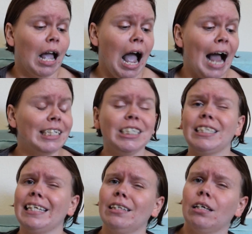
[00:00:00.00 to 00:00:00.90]
I just
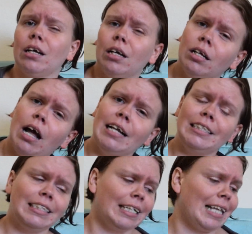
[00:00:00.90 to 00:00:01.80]
think
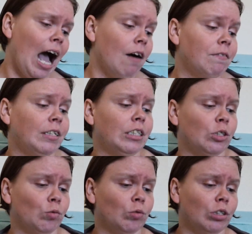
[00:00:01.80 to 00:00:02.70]
the outfit
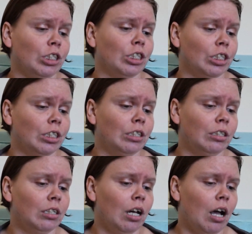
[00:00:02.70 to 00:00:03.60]
is really good
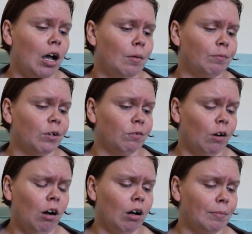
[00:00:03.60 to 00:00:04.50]
for
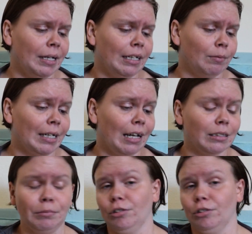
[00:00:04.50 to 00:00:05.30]
fall. I mean, we got some